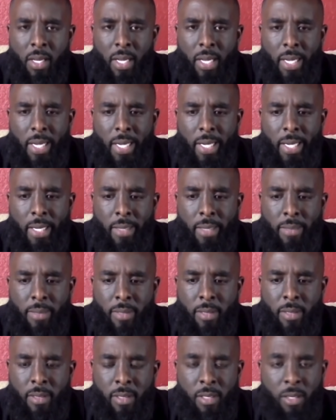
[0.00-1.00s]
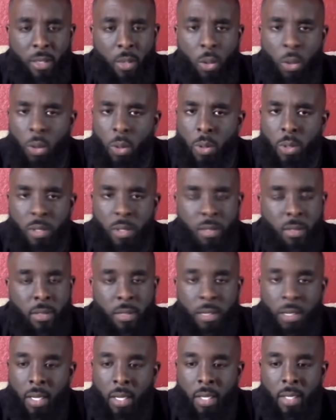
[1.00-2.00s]
And schools
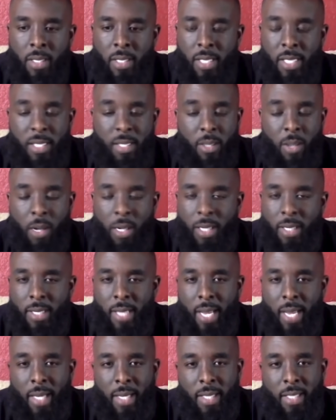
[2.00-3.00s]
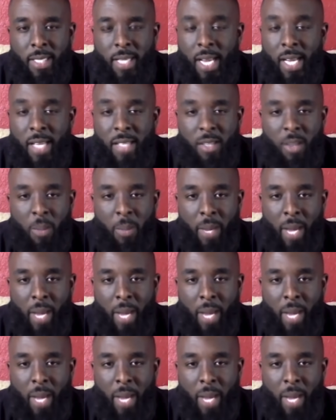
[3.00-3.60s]
just started taking a chance on me.